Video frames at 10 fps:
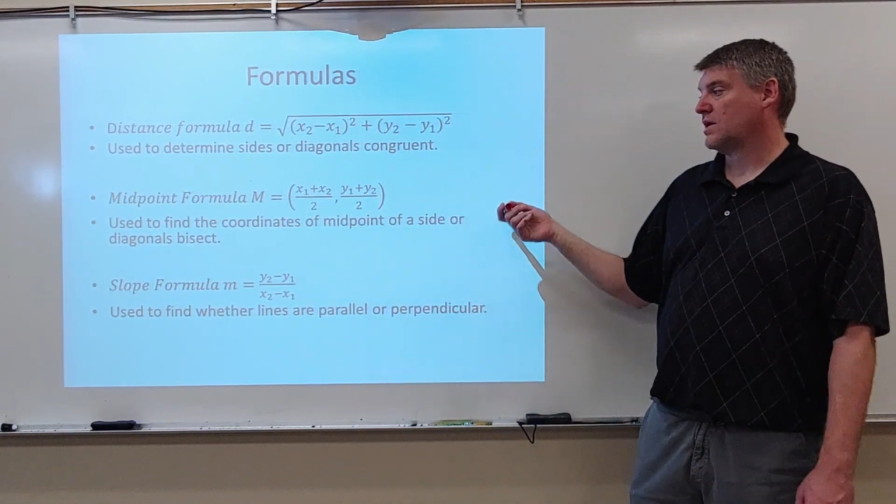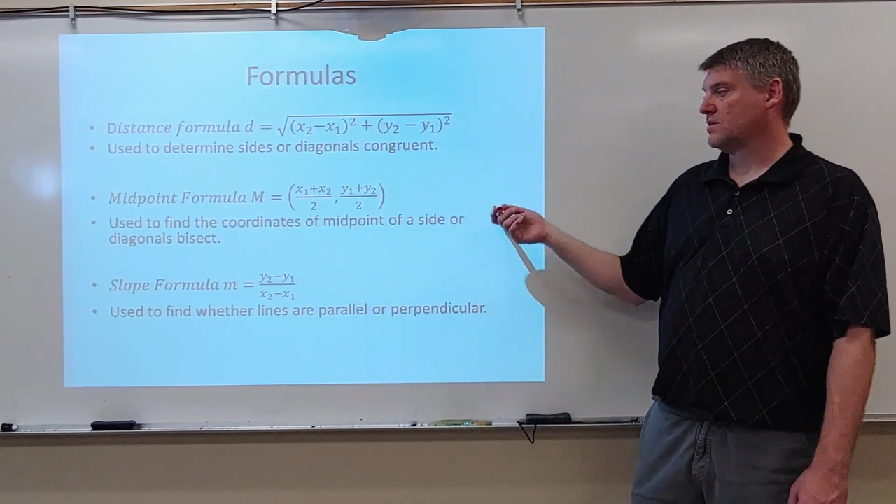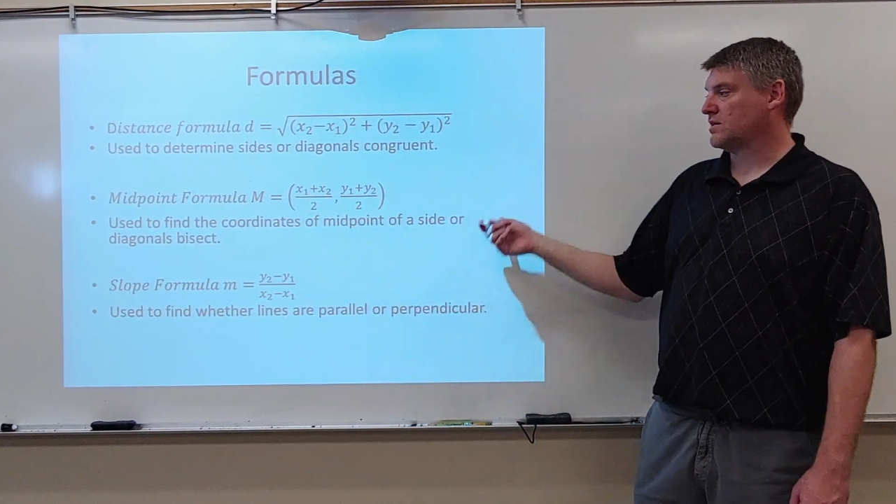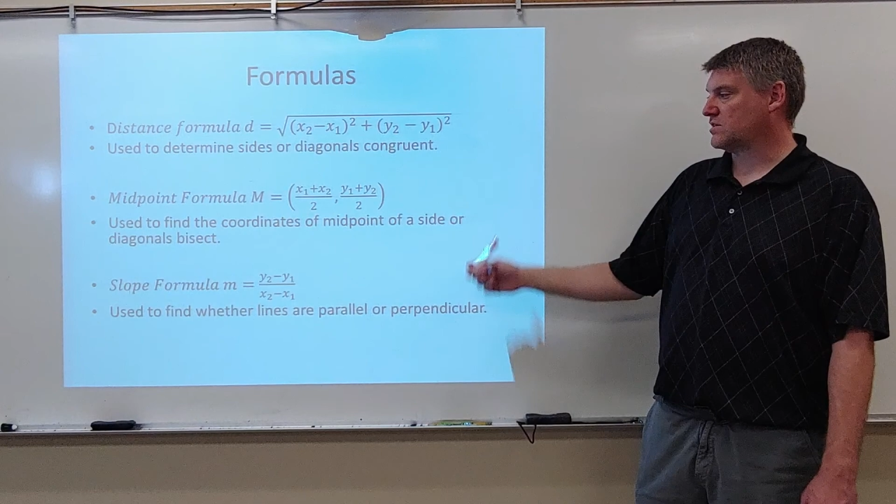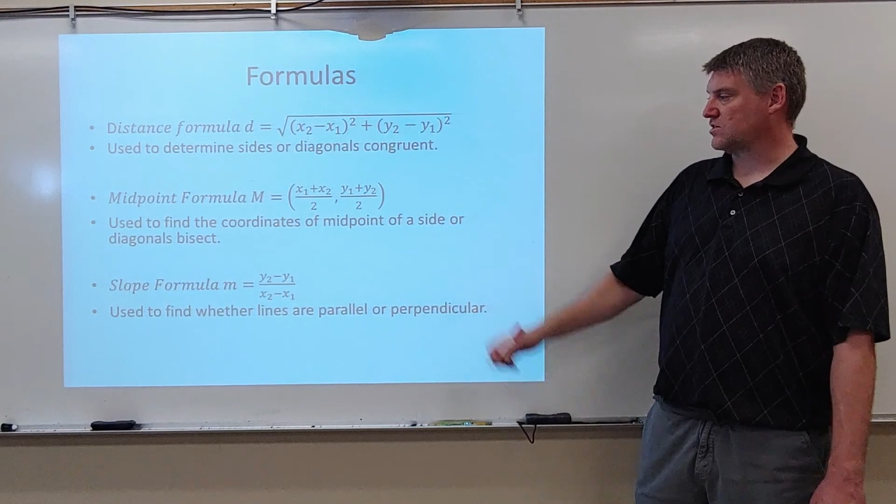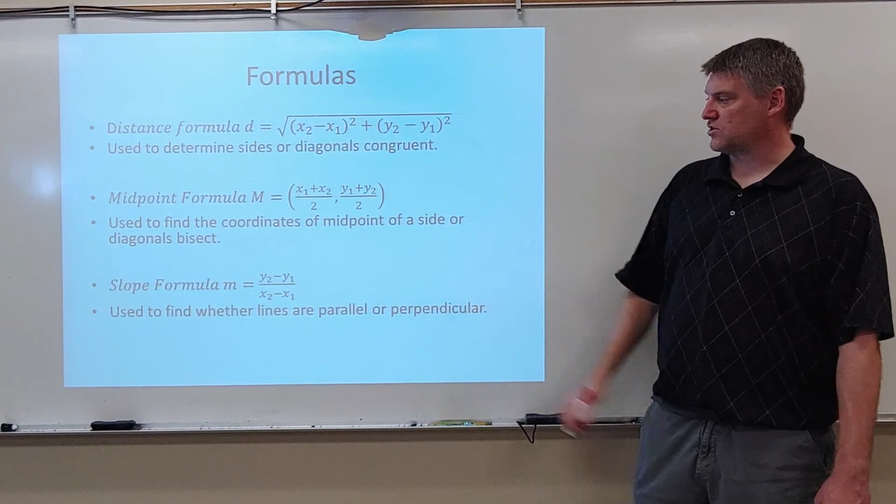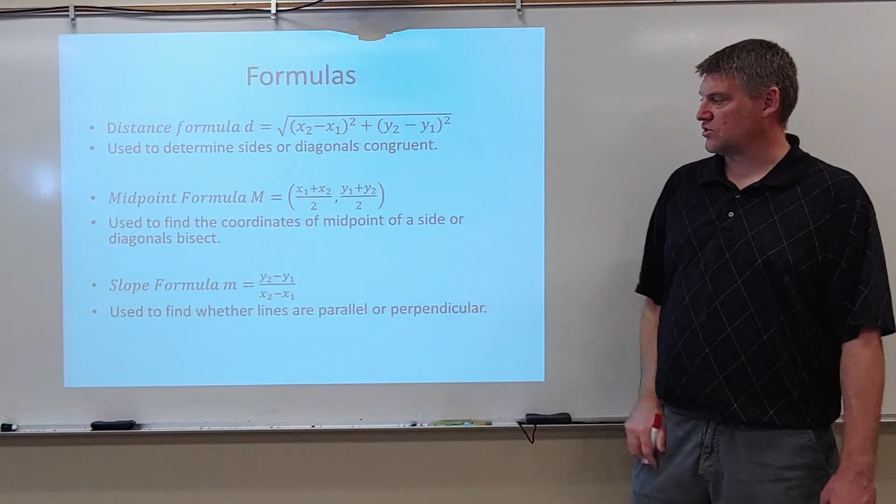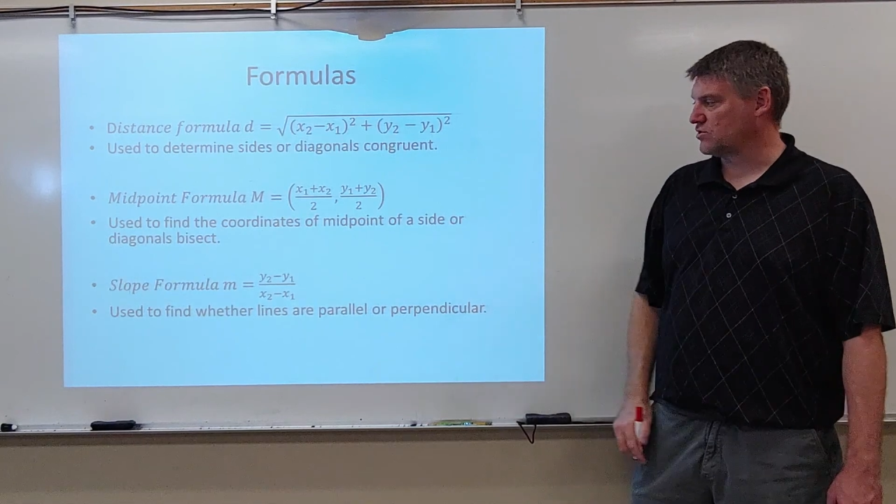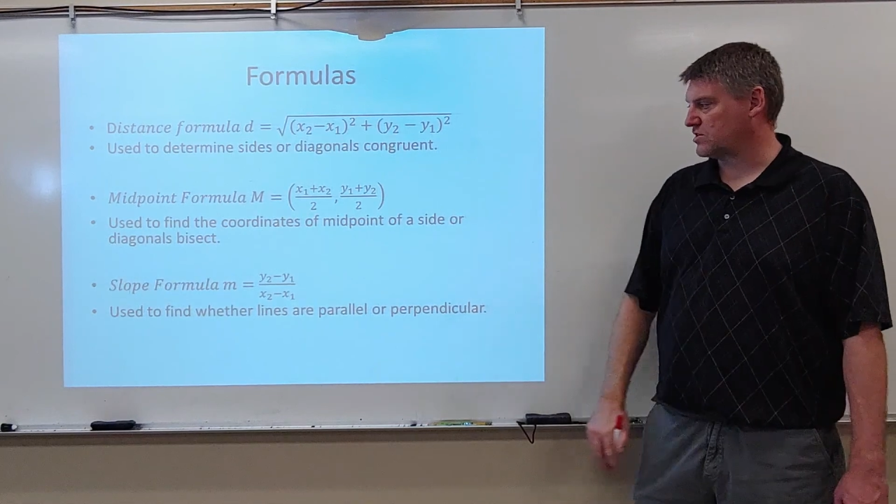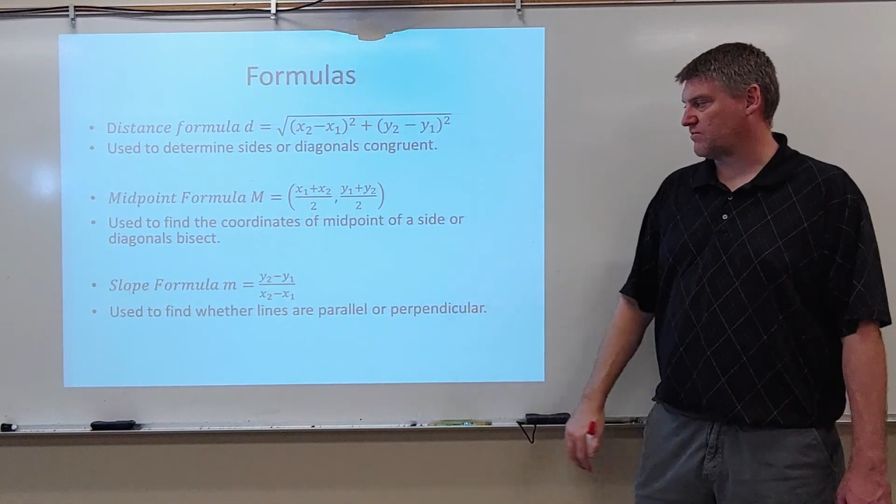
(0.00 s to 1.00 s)
This is
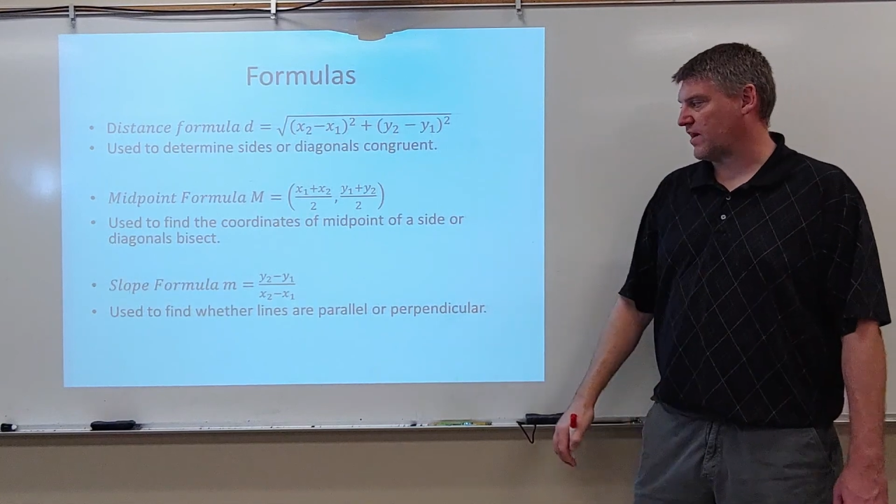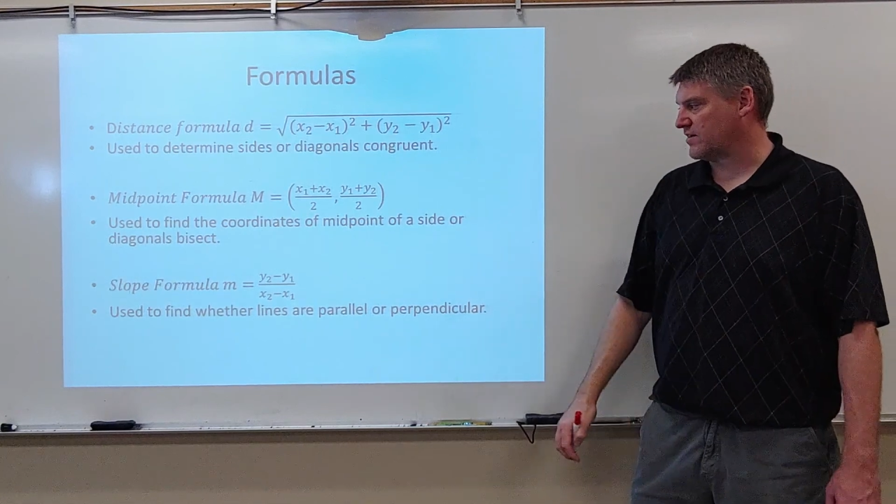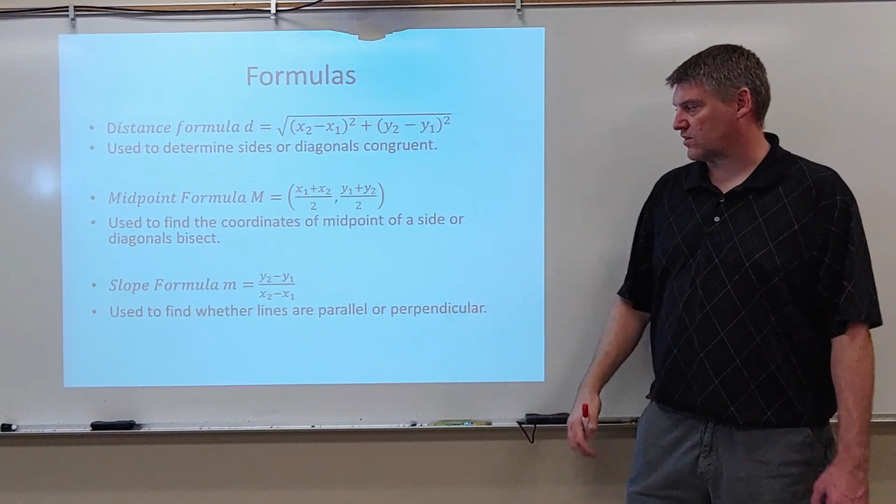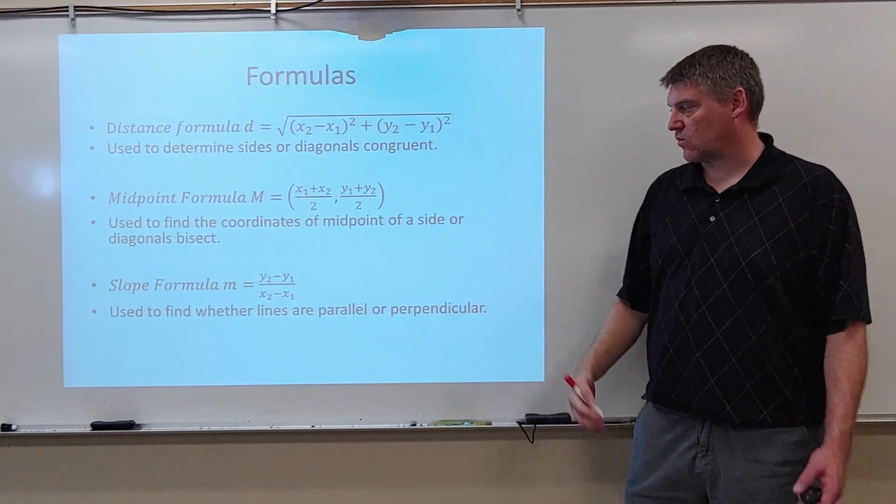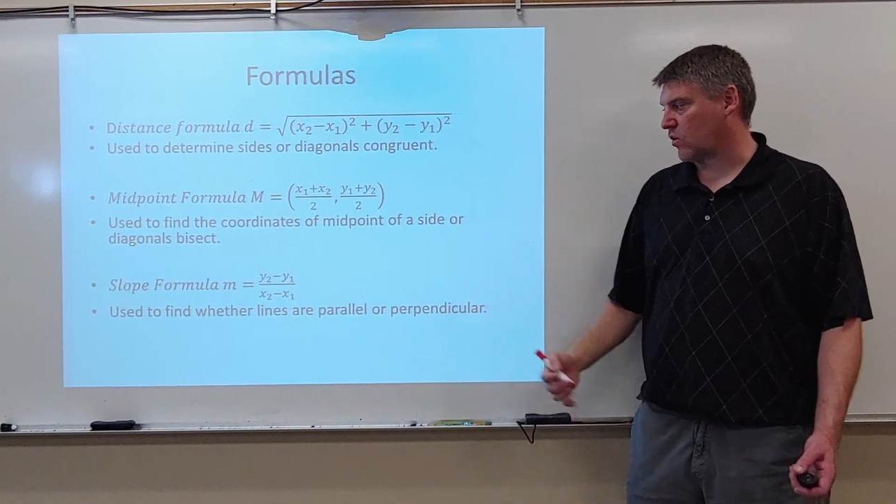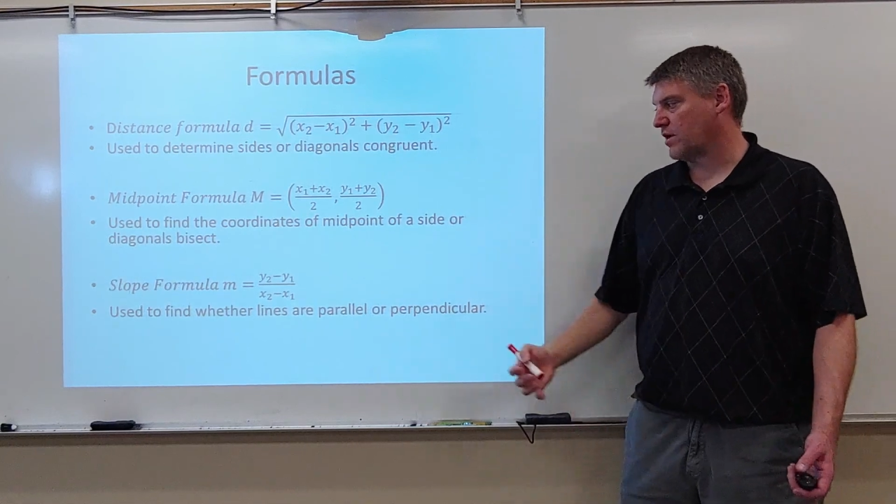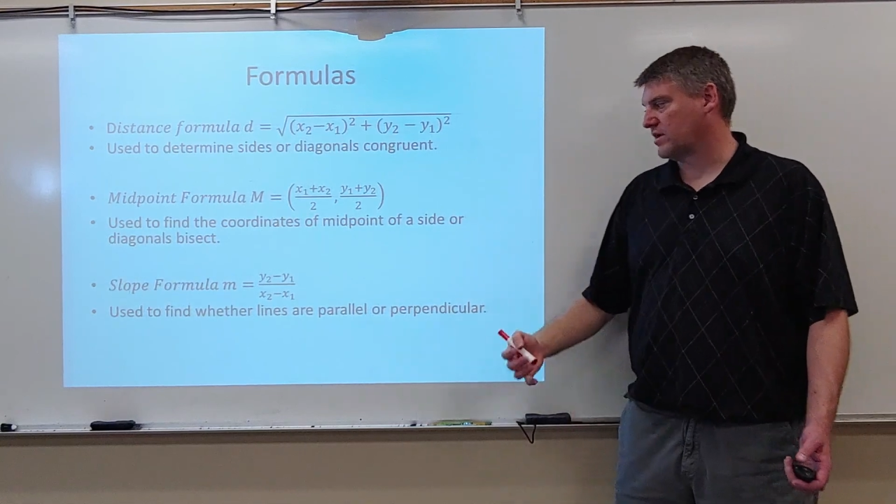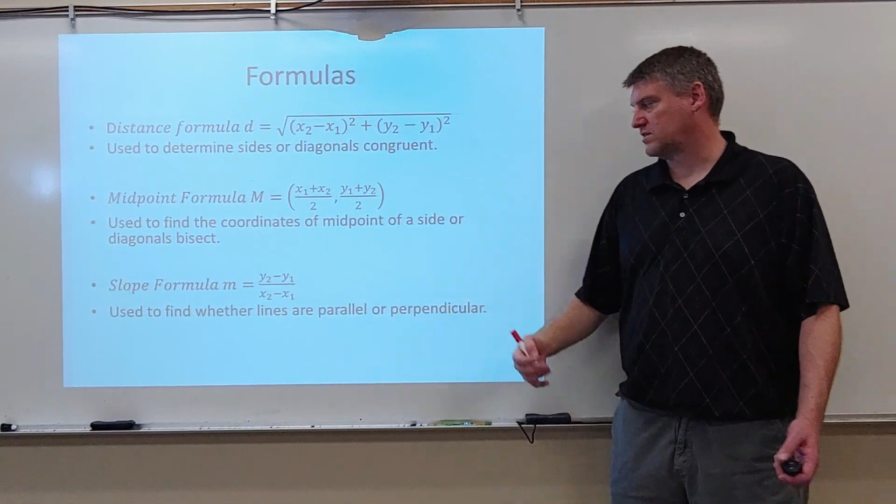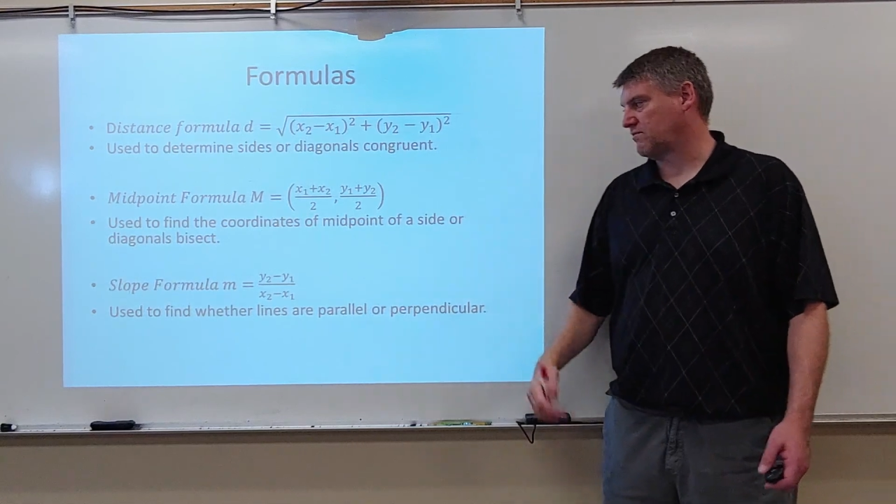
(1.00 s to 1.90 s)
used to find the coordinates